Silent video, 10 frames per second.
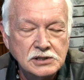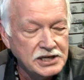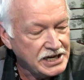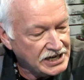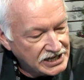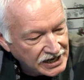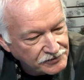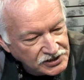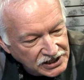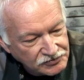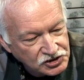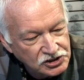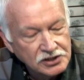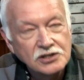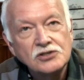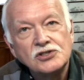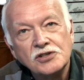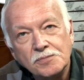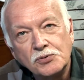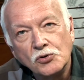He gave gifts to
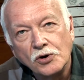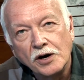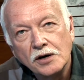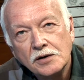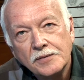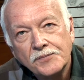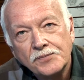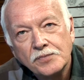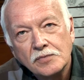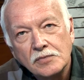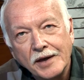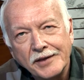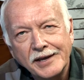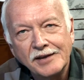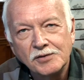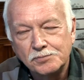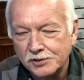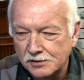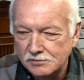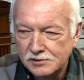the poor. I think he even
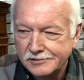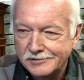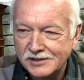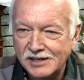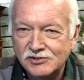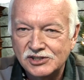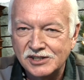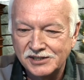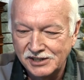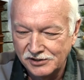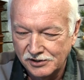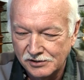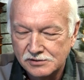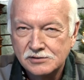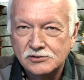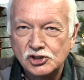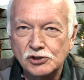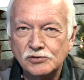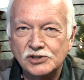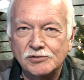put gifts in their
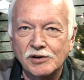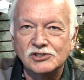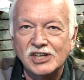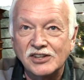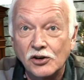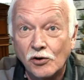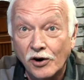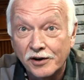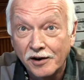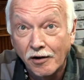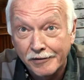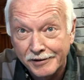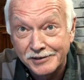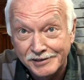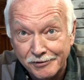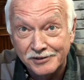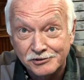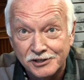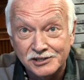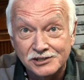shoes that were outside the door. You know, you see where the
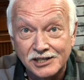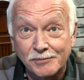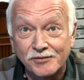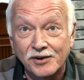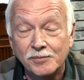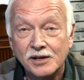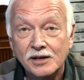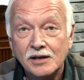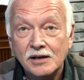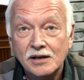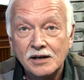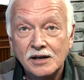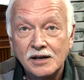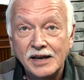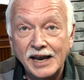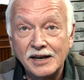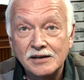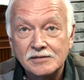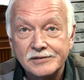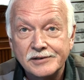traditions are coming from? And
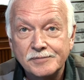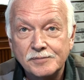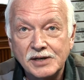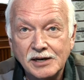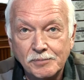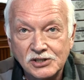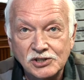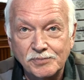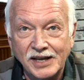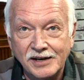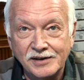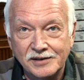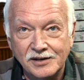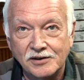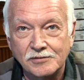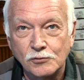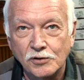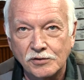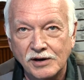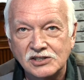being a bishop then, you know, wore
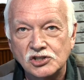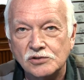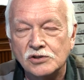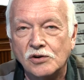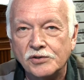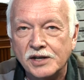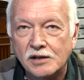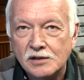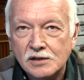the red suit, the whole deal.